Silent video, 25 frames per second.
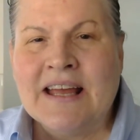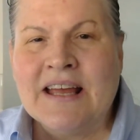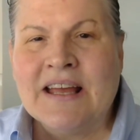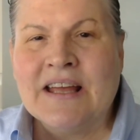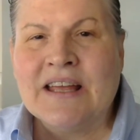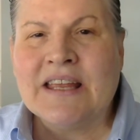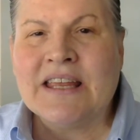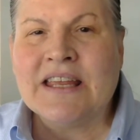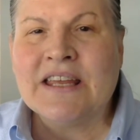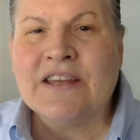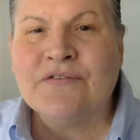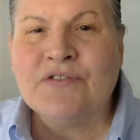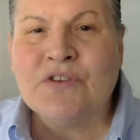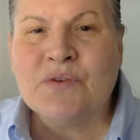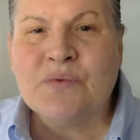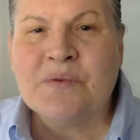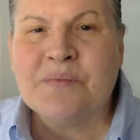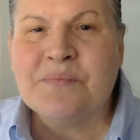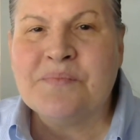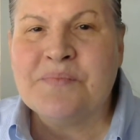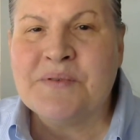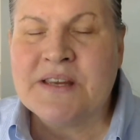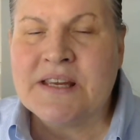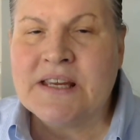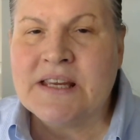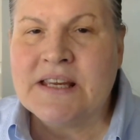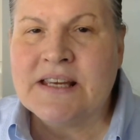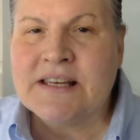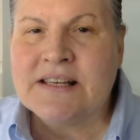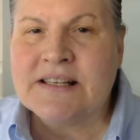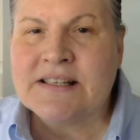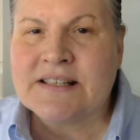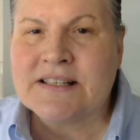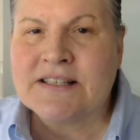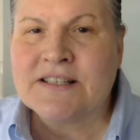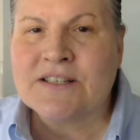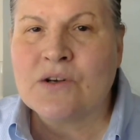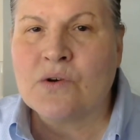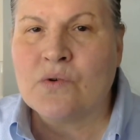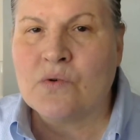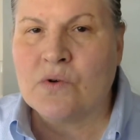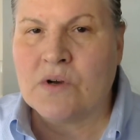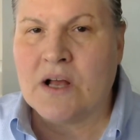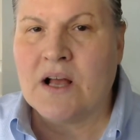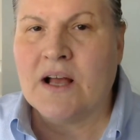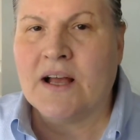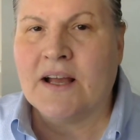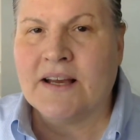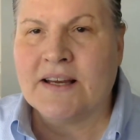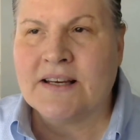If you would be so
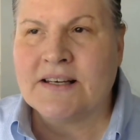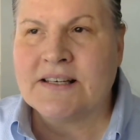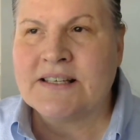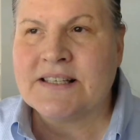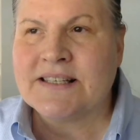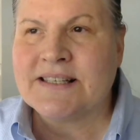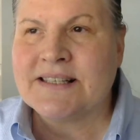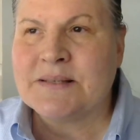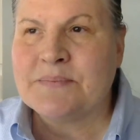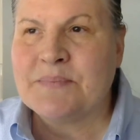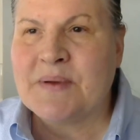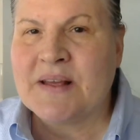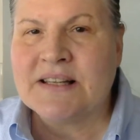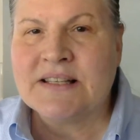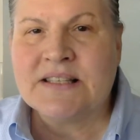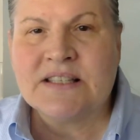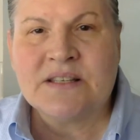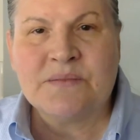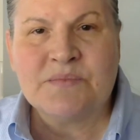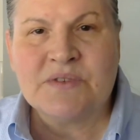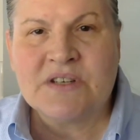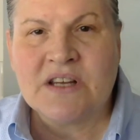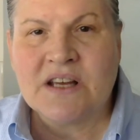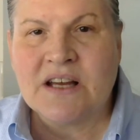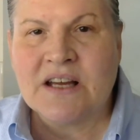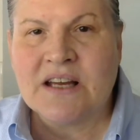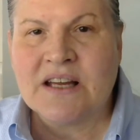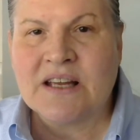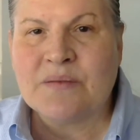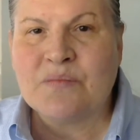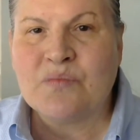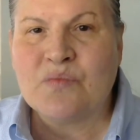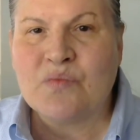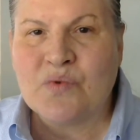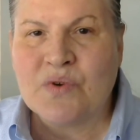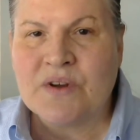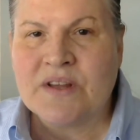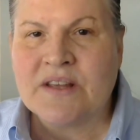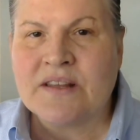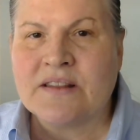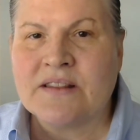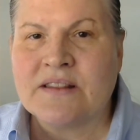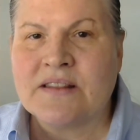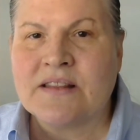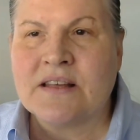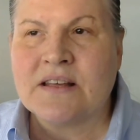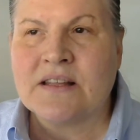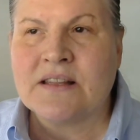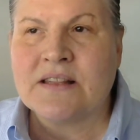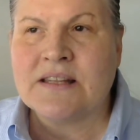kind to spend some time with
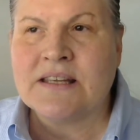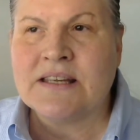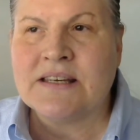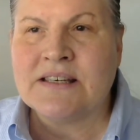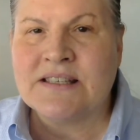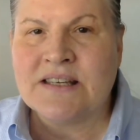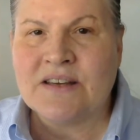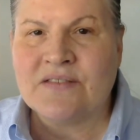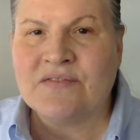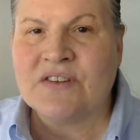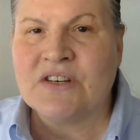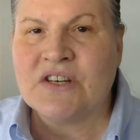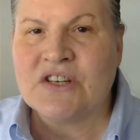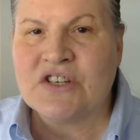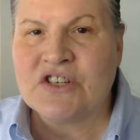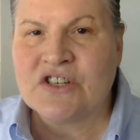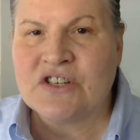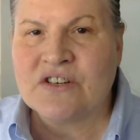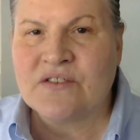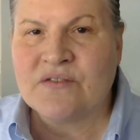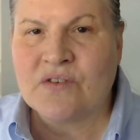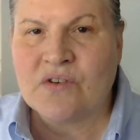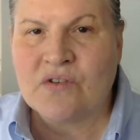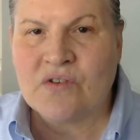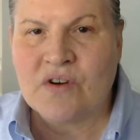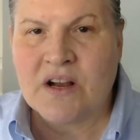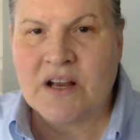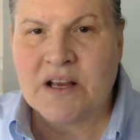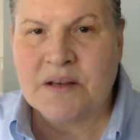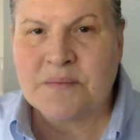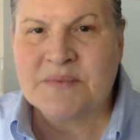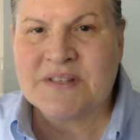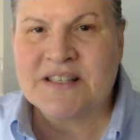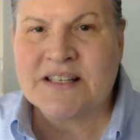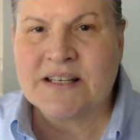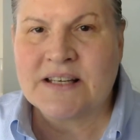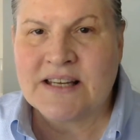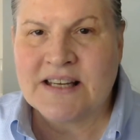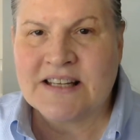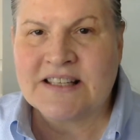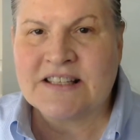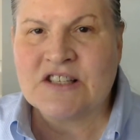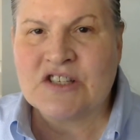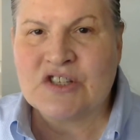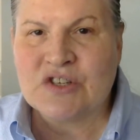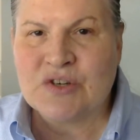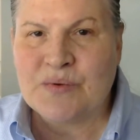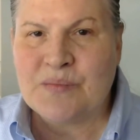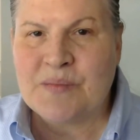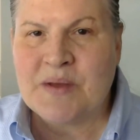the definition of crimes
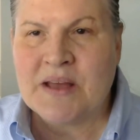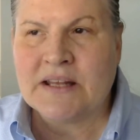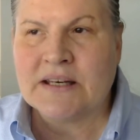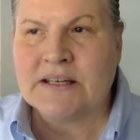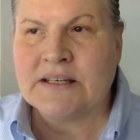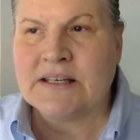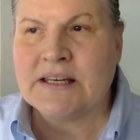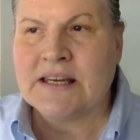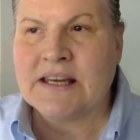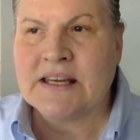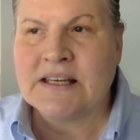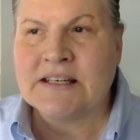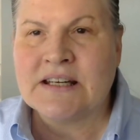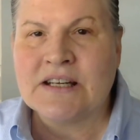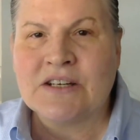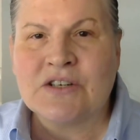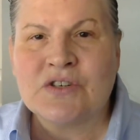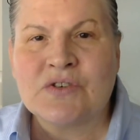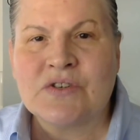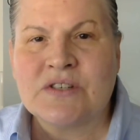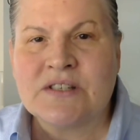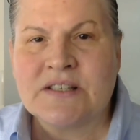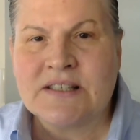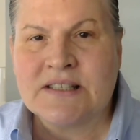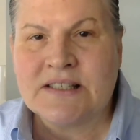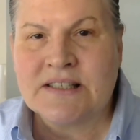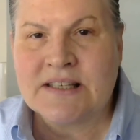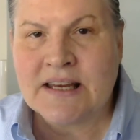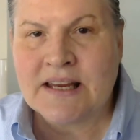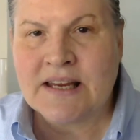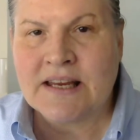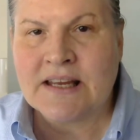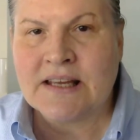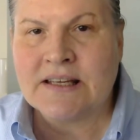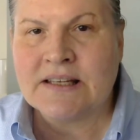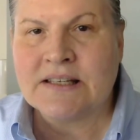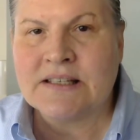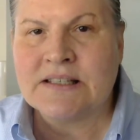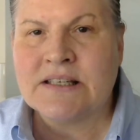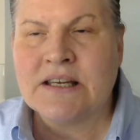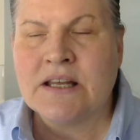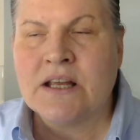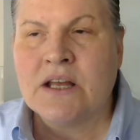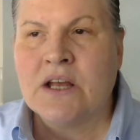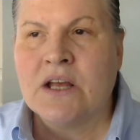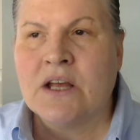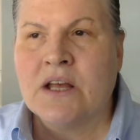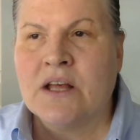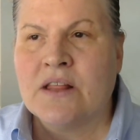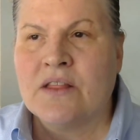against humanity and understand
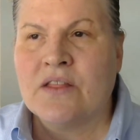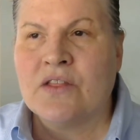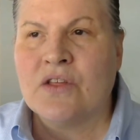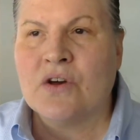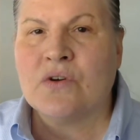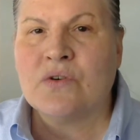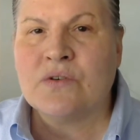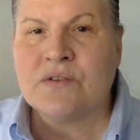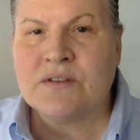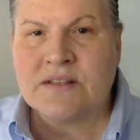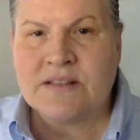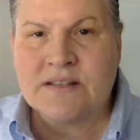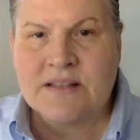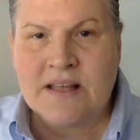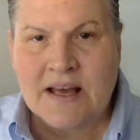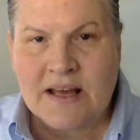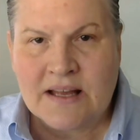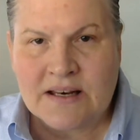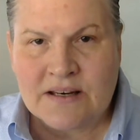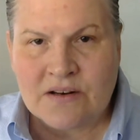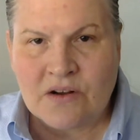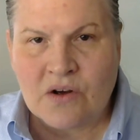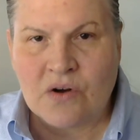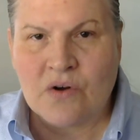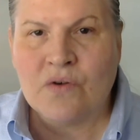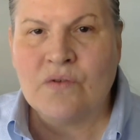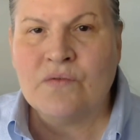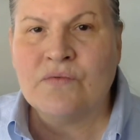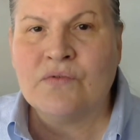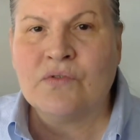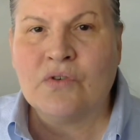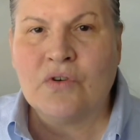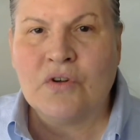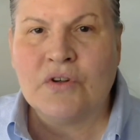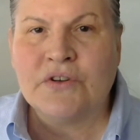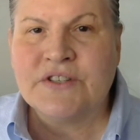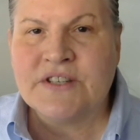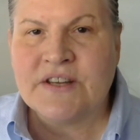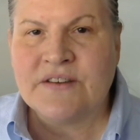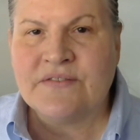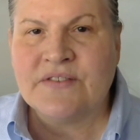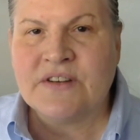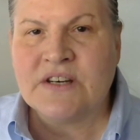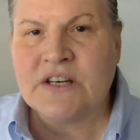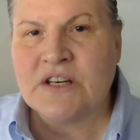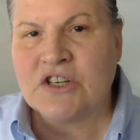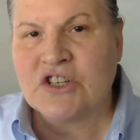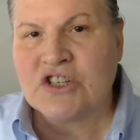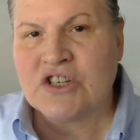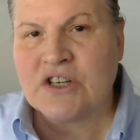that overall
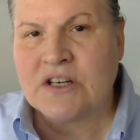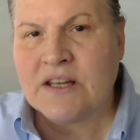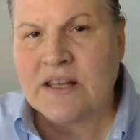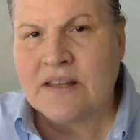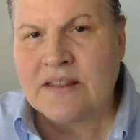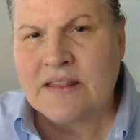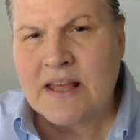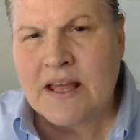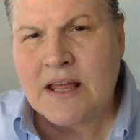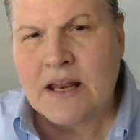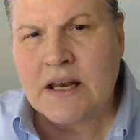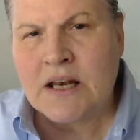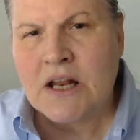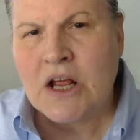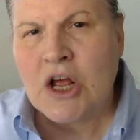definition, and then